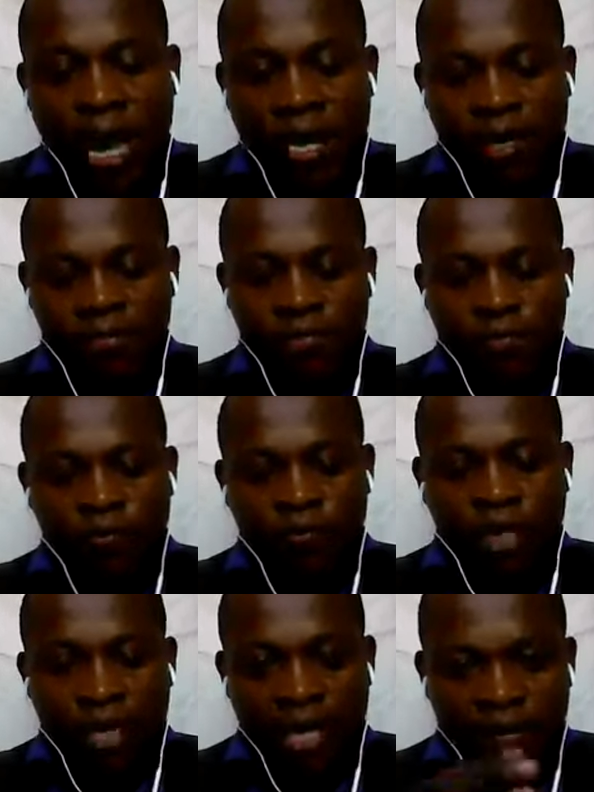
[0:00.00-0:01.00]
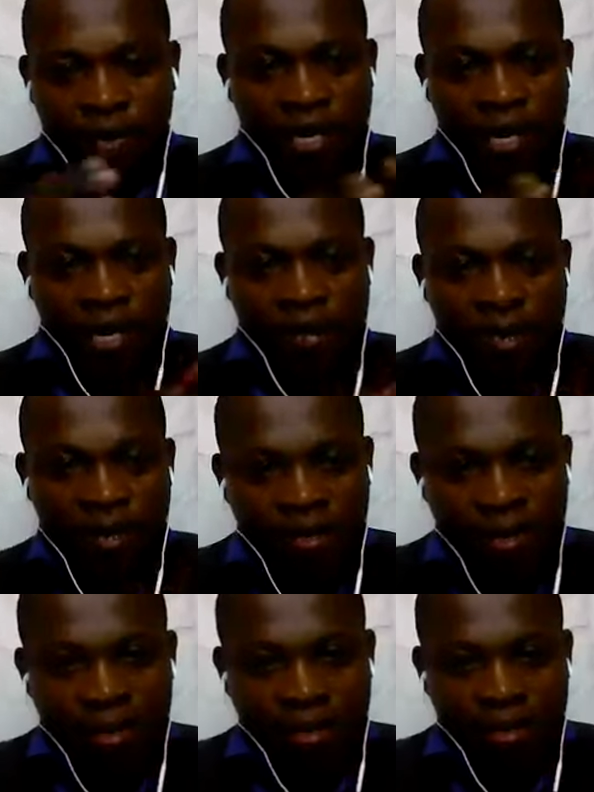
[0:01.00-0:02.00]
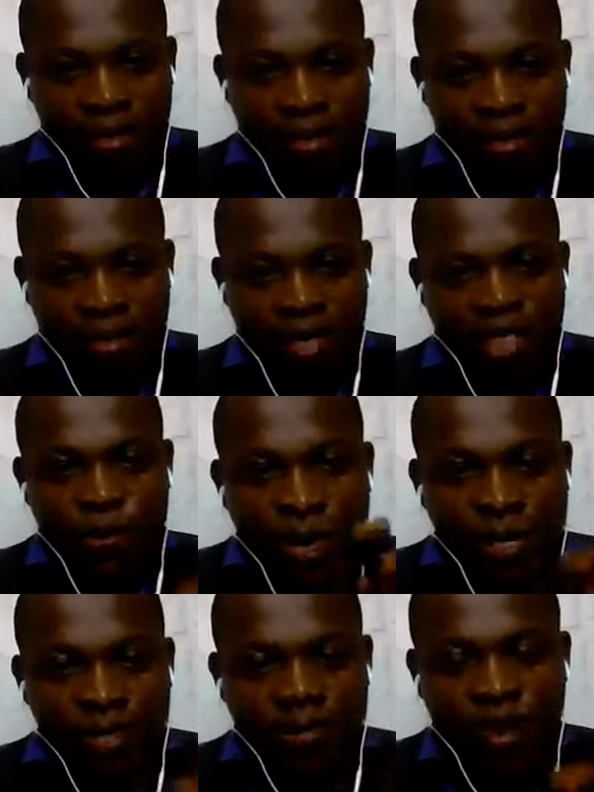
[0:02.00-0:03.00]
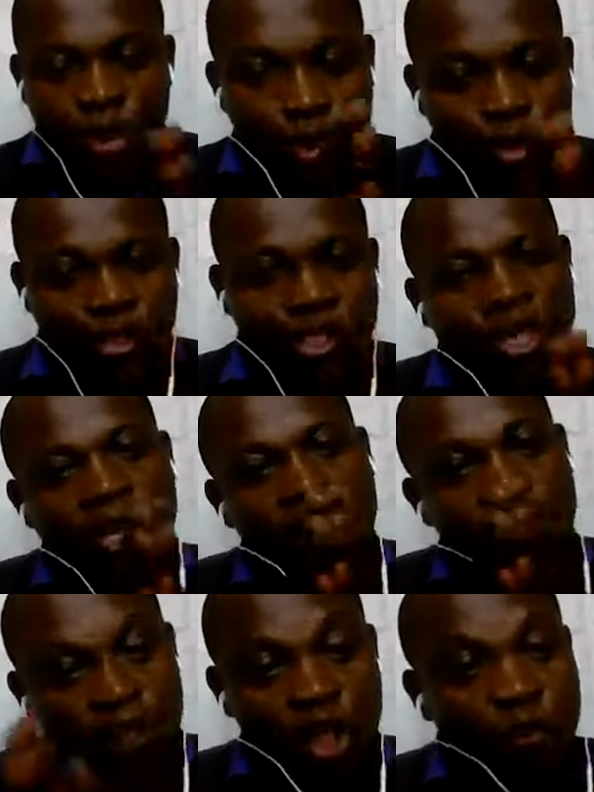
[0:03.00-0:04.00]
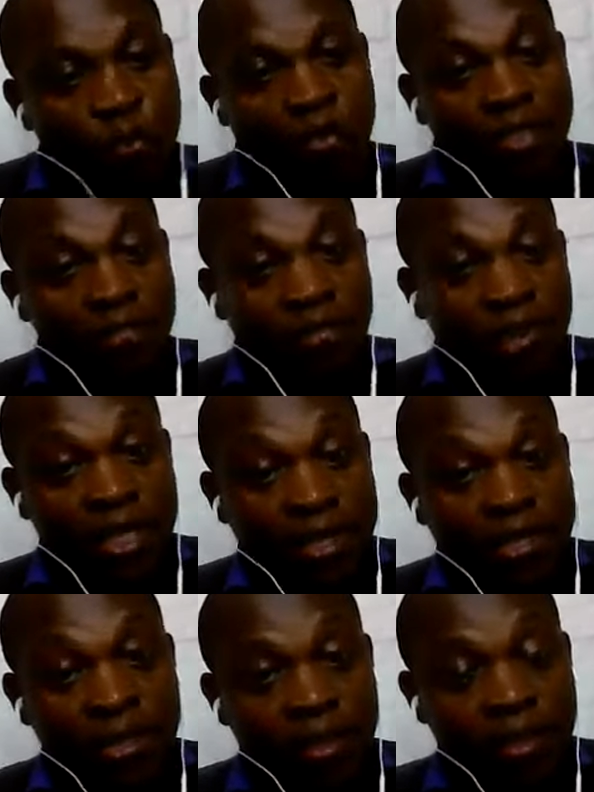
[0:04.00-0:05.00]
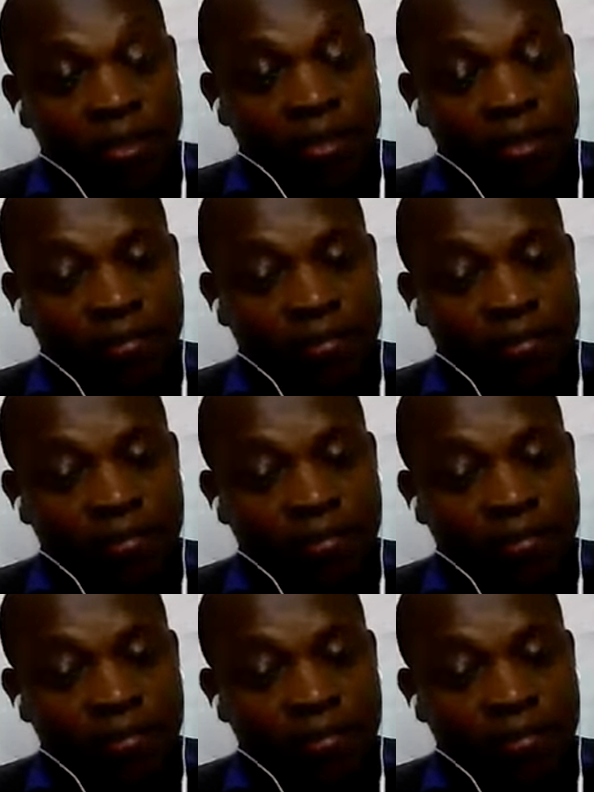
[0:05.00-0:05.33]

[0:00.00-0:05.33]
and we come together, it makes the social responsibility